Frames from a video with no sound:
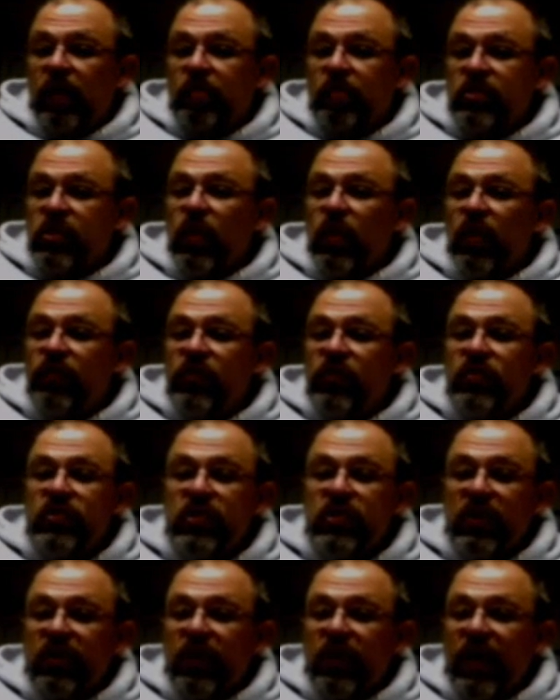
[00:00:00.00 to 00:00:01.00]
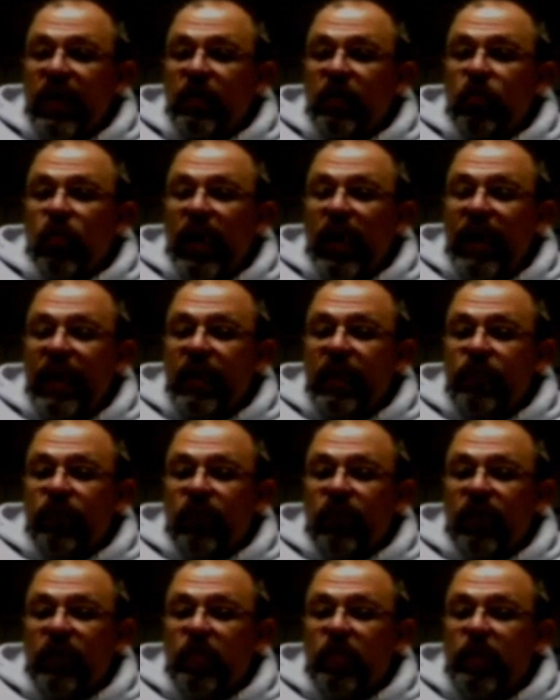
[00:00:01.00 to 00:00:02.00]
So if you sit around waiting
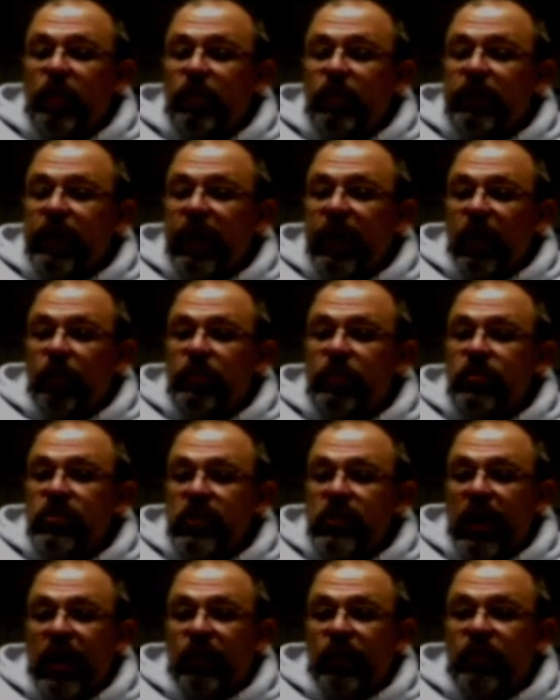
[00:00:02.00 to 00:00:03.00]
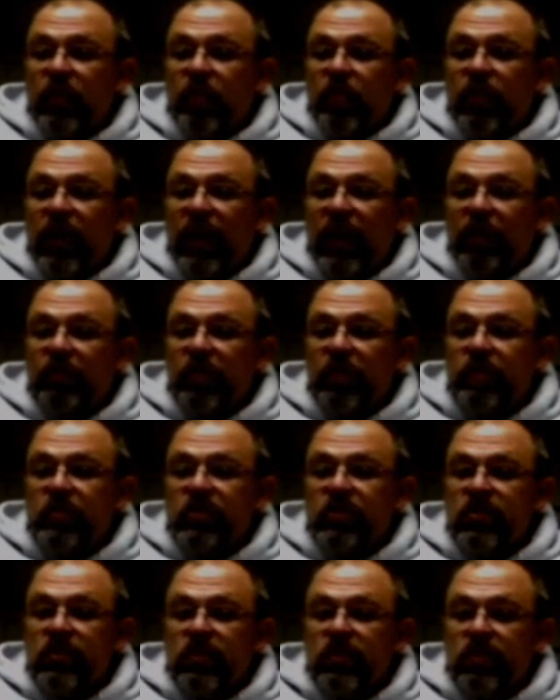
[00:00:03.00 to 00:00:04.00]
for other people to help you solve your
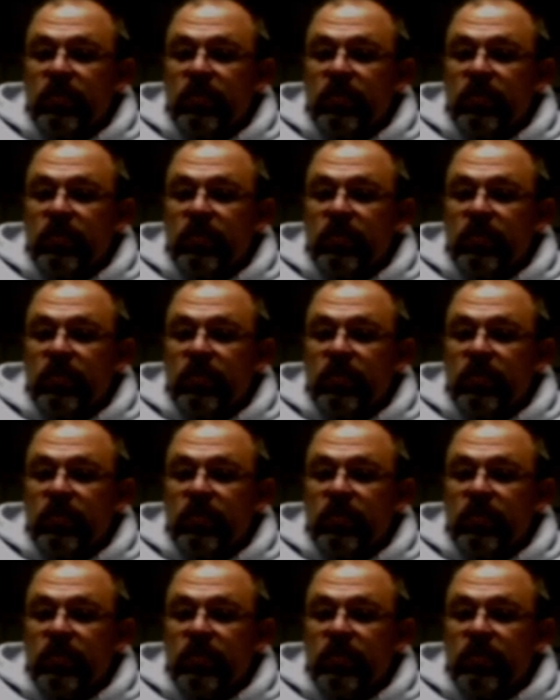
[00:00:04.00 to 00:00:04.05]
problems